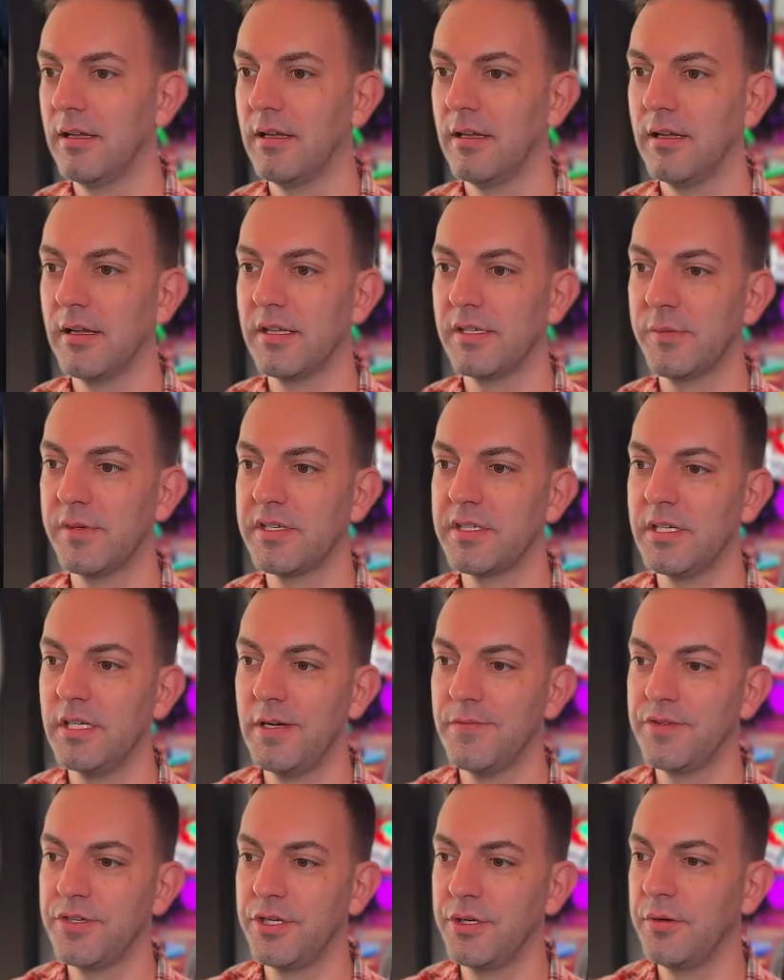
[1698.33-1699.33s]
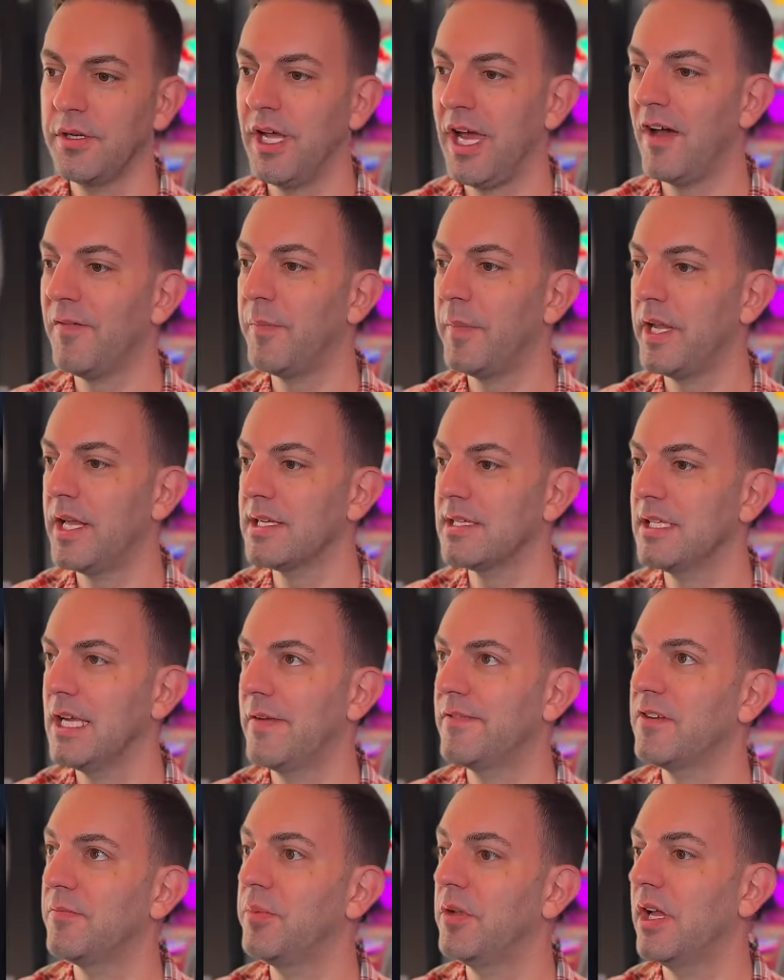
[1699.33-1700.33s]
Because we still have two and a half minutes
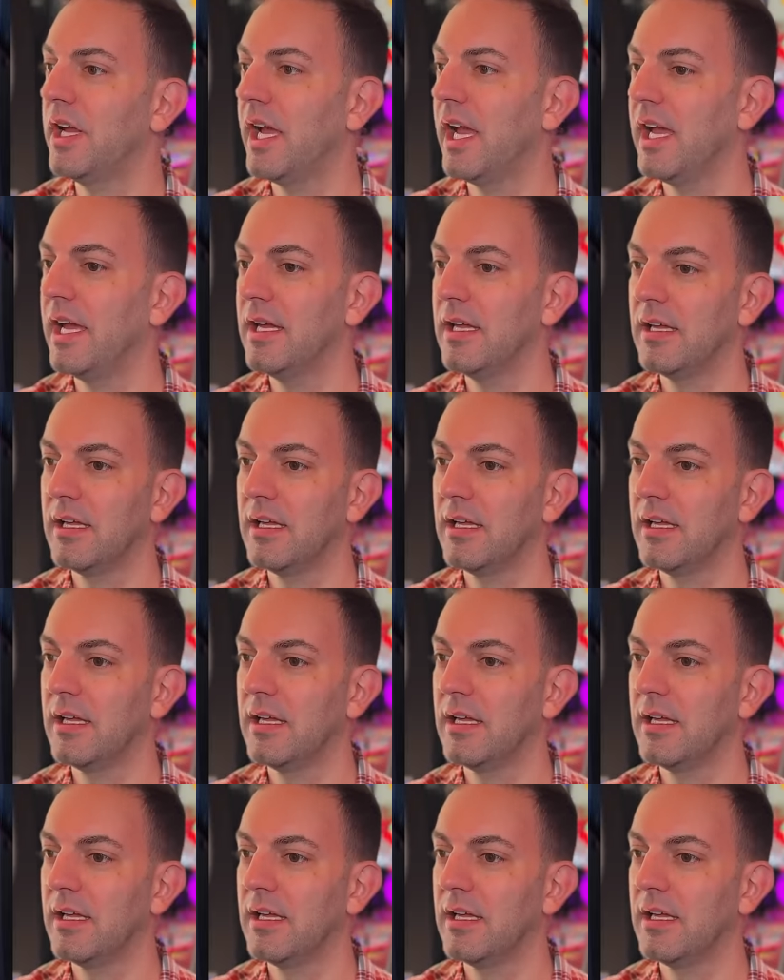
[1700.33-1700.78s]
left to play.